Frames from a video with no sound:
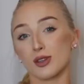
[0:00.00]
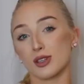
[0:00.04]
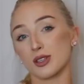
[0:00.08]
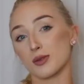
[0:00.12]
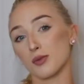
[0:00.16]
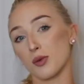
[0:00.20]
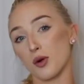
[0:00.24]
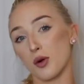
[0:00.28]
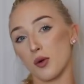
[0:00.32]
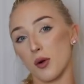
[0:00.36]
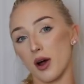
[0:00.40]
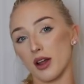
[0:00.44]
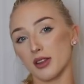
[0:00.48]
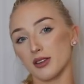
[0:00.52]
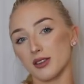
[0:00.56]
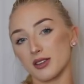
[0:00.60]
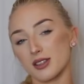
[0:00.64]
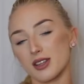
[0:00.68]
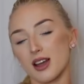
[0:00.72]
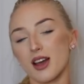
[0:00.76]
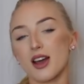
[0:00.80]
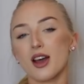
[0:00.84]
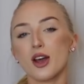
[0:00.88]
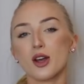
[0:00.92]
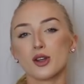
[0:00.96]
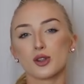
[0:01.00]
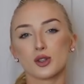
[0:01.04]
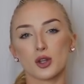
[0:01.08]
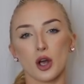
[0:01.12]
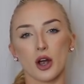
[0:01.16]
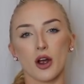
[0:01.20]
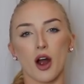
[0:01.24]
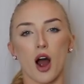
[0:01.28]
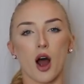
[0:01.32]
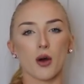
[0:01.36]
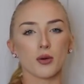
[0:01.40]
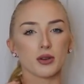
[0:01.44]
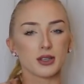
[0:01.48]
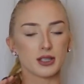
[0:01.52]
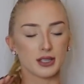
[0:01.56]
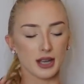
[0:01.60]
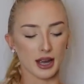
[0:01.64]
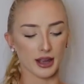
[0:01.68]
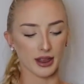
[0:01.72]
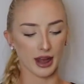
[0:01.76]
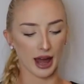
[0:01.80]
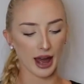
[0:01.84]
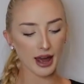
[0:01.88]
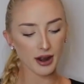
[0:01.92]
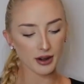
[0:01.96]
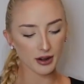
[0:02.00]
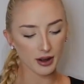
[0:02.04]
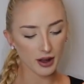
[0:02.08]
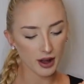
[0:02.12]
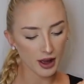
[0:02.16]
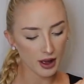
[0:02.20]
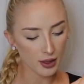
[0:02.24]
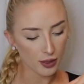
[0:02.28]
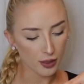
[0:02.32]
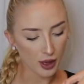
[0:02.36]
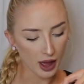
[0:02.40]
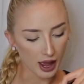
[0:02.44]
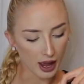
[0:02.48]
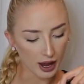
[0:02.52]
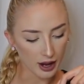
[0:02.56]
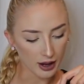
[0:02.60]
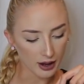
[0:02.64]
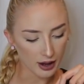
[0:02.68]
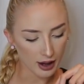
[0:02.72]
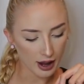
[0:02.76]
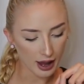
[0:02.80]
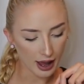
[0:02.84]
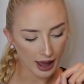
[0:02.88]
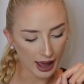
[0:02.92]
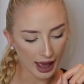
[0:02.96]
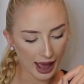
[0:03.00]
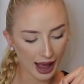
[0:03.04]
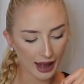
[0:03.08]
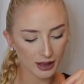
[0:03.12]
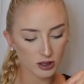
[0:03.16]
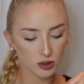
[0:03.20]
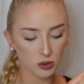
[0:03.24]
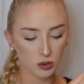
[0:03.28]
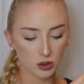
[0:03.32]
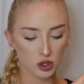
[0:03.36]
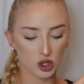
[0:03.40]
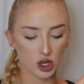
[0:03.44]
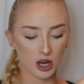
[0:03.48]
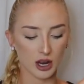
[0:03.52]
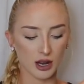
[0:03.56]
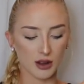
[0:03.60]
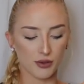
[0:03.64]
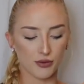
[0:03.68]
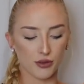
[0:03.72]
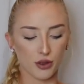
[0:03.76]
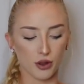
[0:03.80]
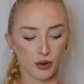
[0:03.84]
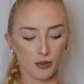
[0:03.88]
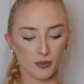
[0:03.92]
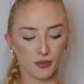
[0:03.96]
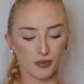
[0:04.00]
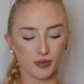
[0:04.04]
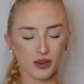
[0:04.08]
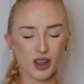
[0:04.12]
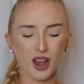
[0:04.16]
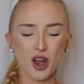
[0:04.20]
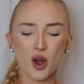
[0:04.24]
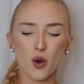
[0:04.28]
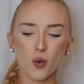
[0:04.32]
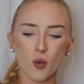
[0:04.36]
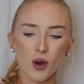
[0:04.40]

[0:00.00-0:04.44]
small ones. So I would say that. Then how to achieve them.